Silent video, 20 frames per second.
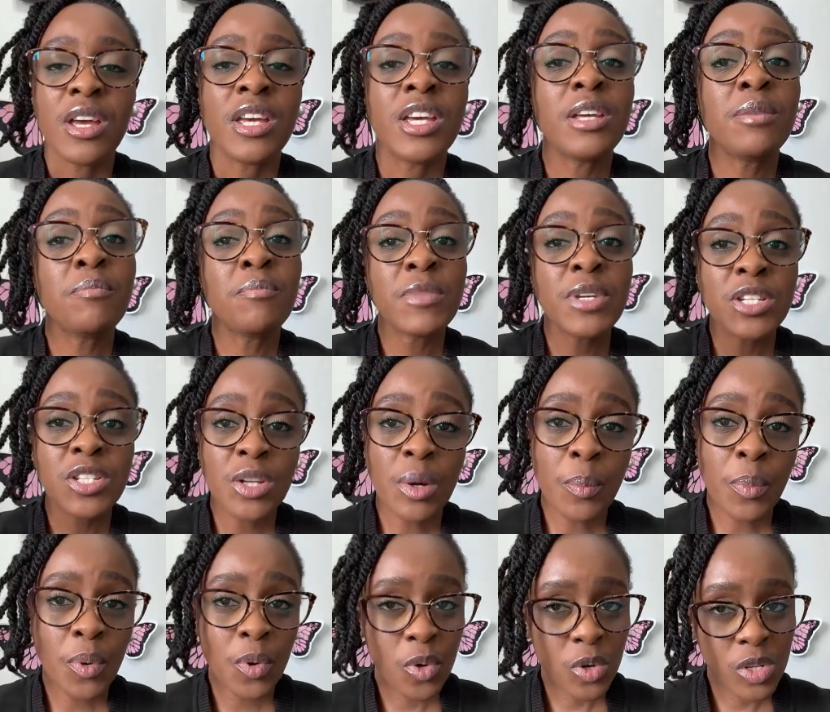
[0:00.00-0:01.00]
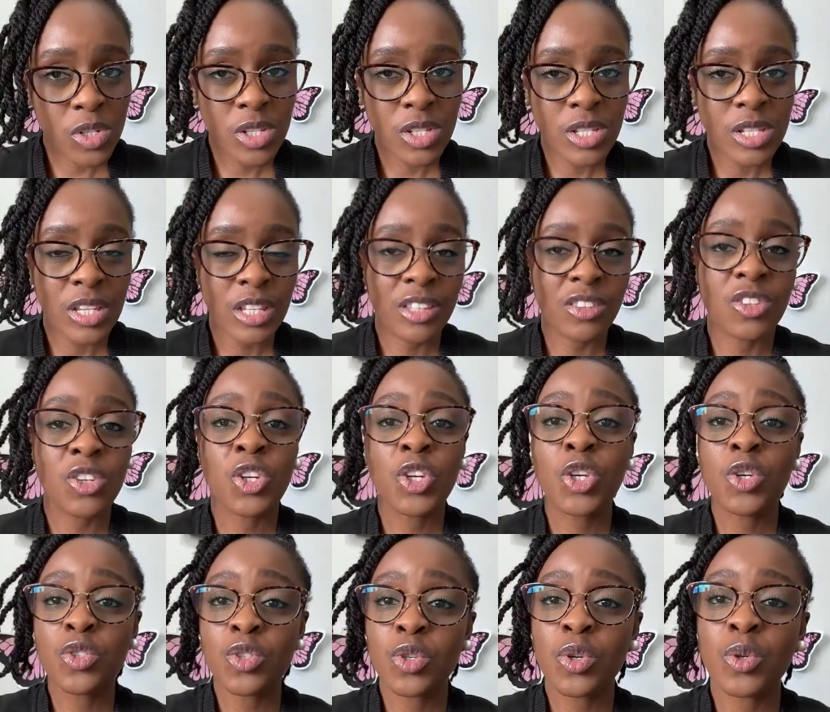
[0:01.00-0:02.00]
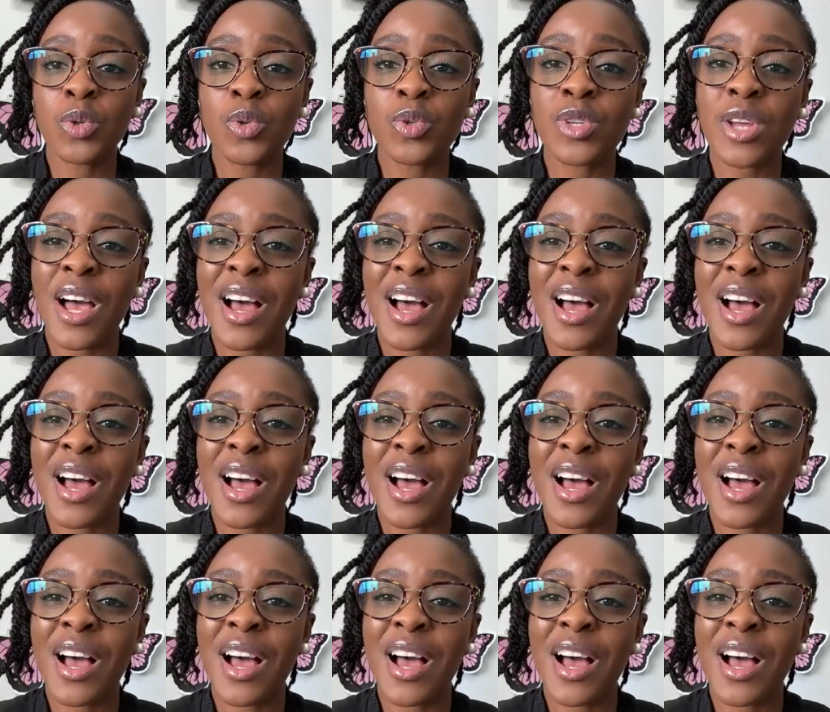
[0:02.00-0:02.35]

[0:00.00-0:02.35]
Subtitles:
In medium porosity, the cuticles